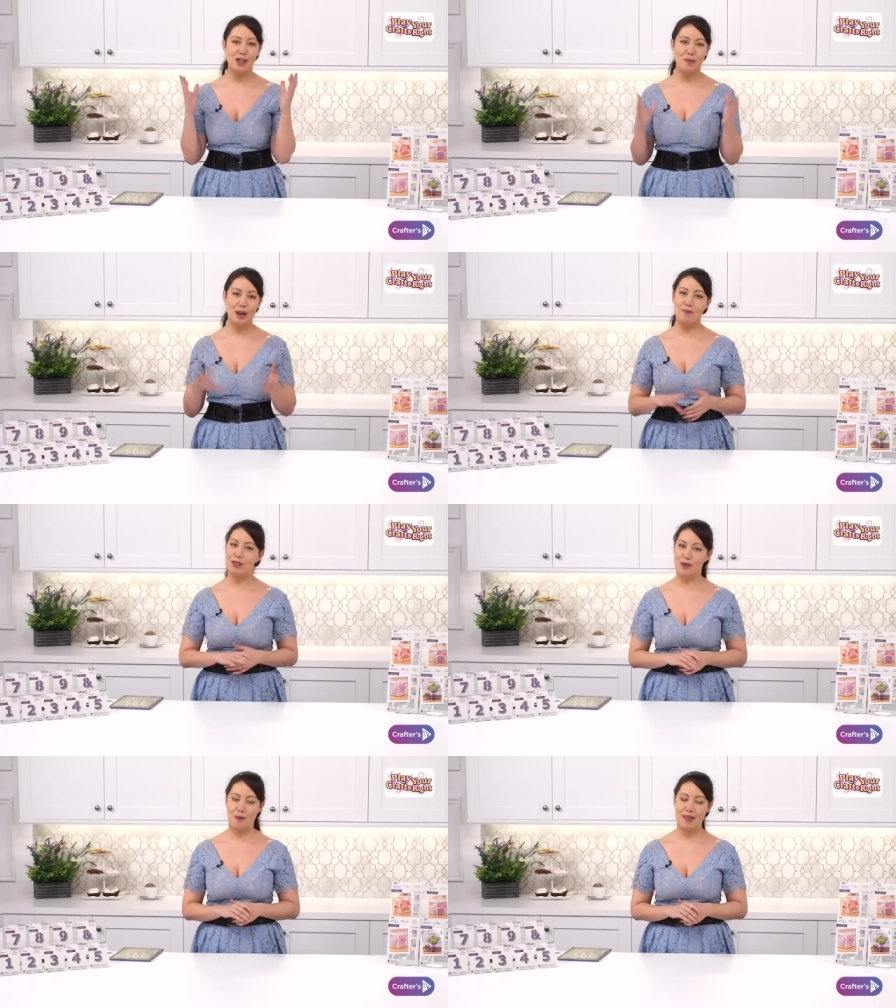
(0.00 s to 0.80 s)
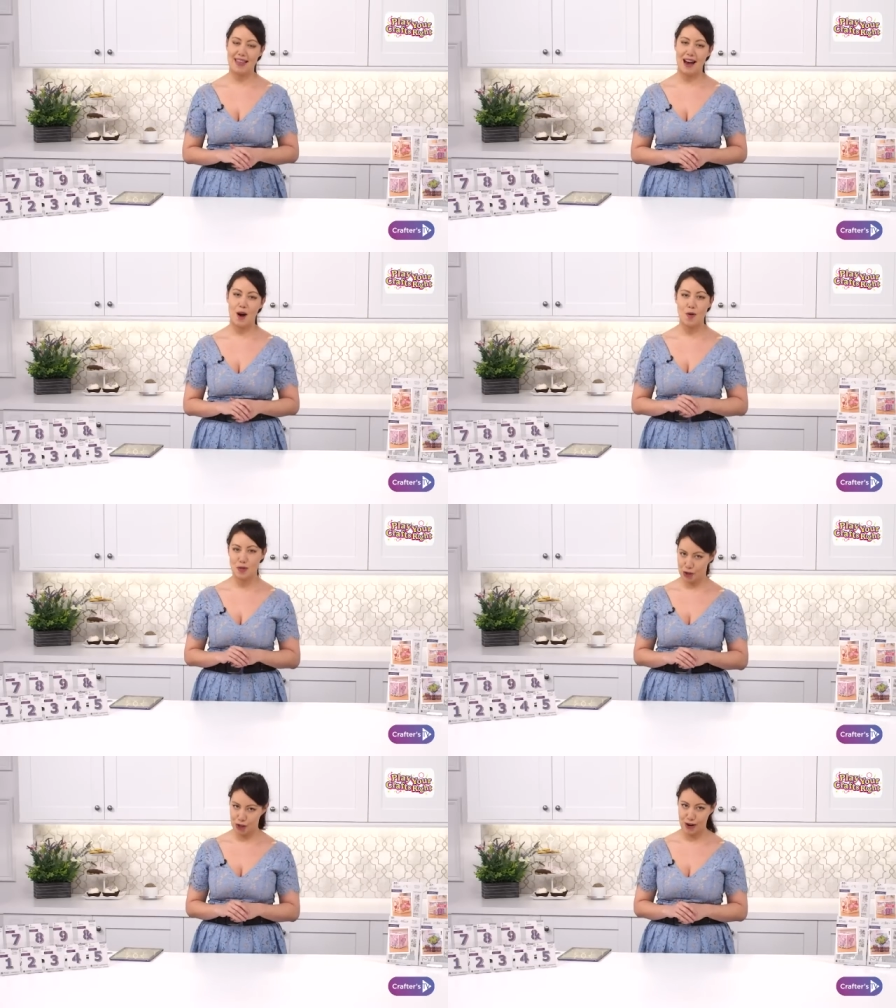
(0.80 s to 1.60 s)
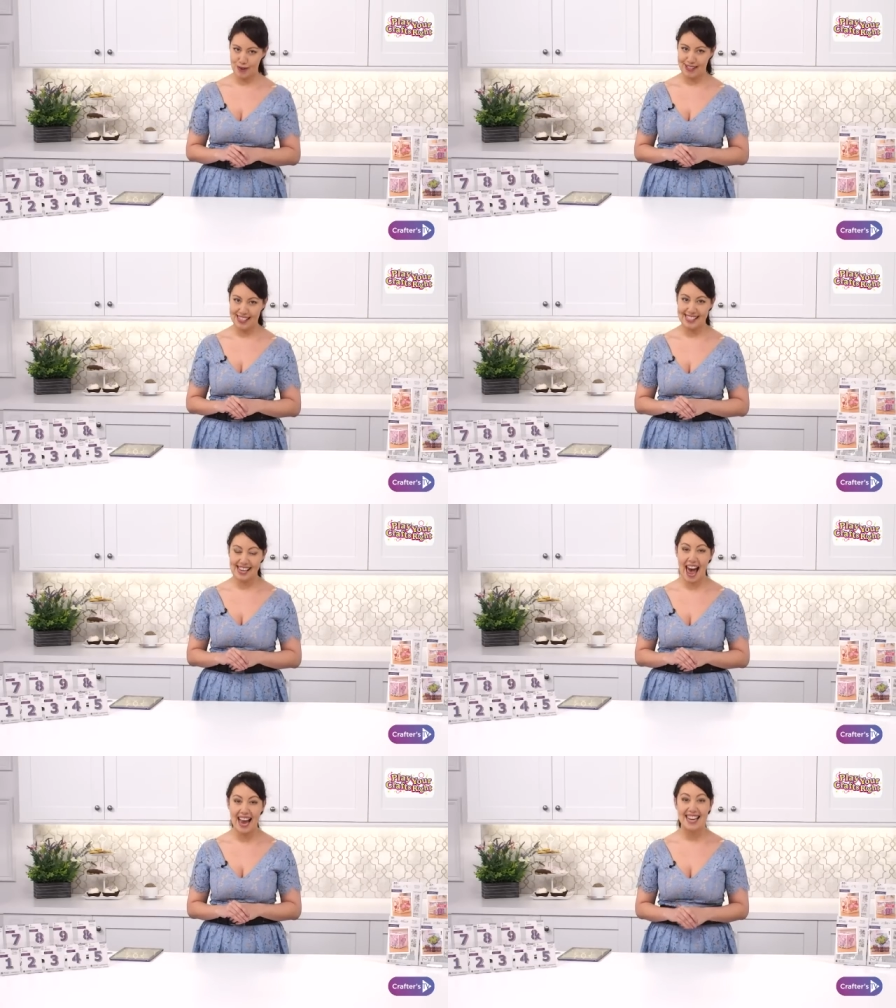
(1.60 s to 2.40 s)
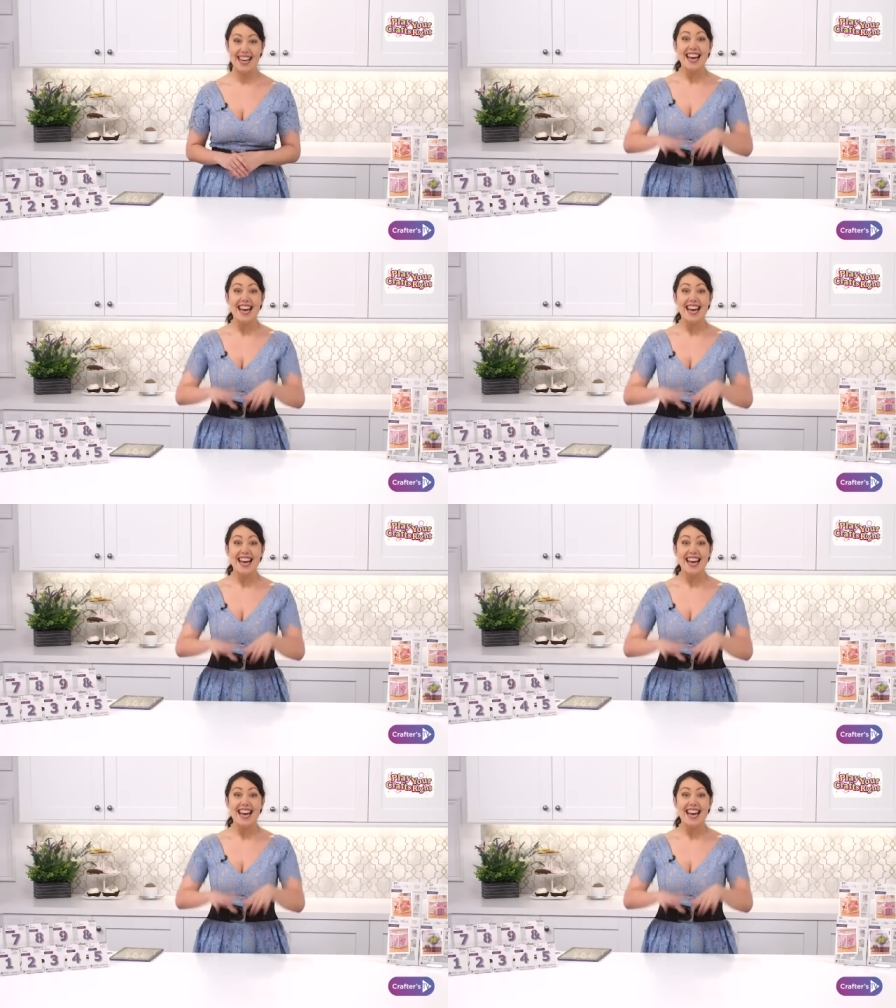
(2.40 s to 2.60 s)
you'll be able to grab it there on the show today.